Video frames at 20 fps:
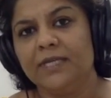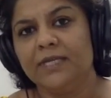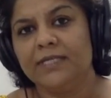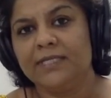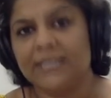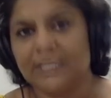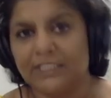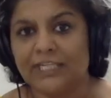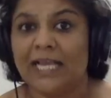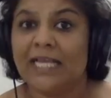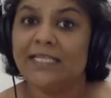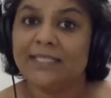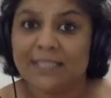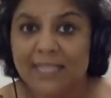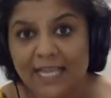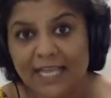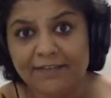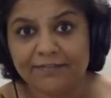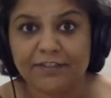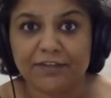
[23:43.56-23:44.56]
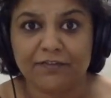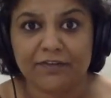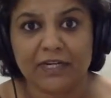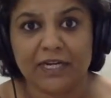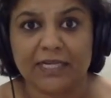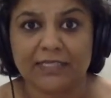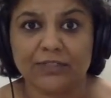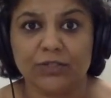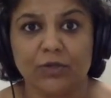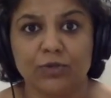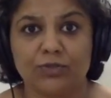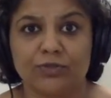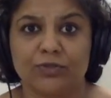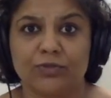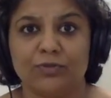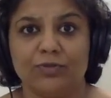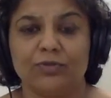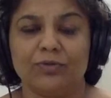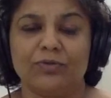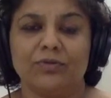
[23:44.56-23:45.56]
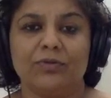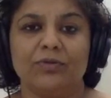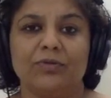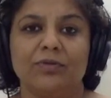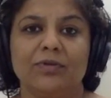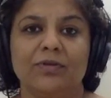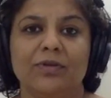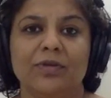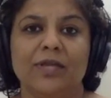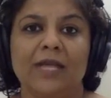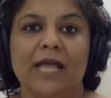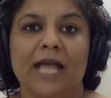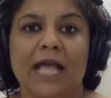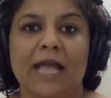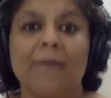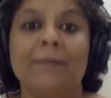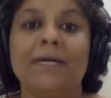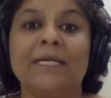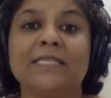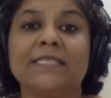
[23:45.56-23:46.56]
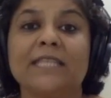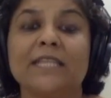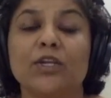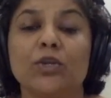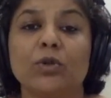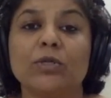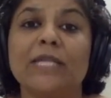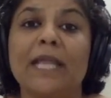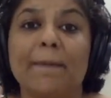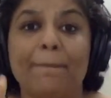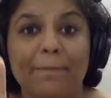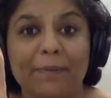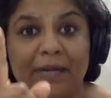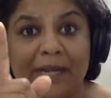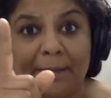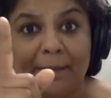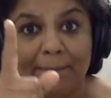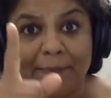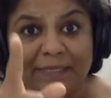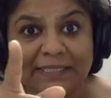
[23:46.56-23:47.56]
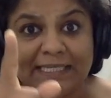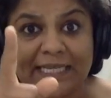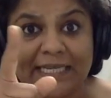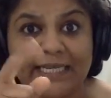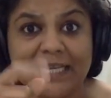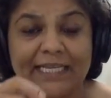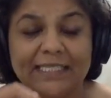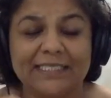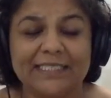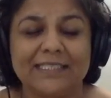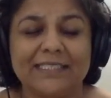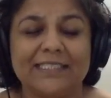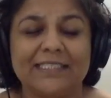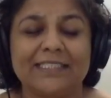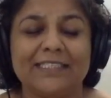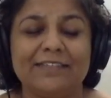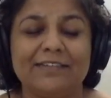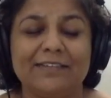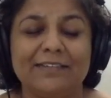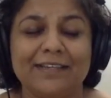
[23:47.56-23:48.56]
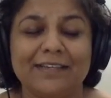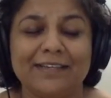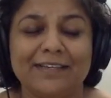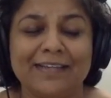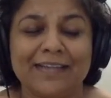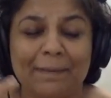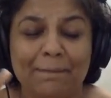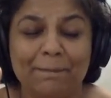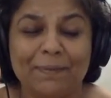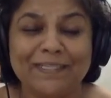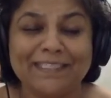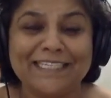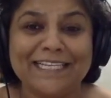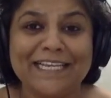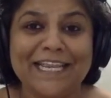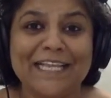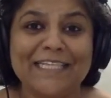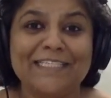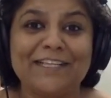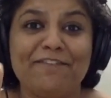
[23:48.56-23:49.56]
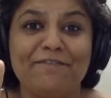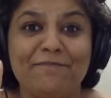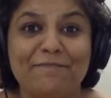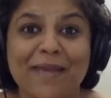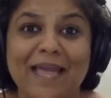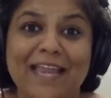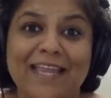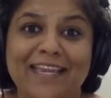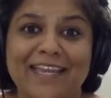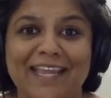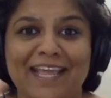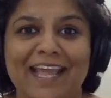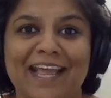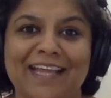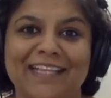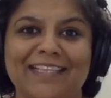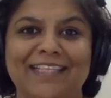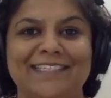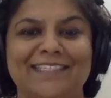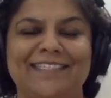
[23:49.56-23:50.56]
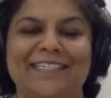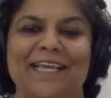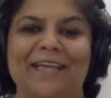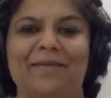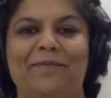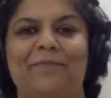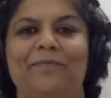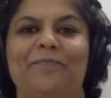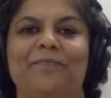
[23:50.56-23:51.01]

such as Leaves of Grass also. Emerson wrote a representative representative men at this time.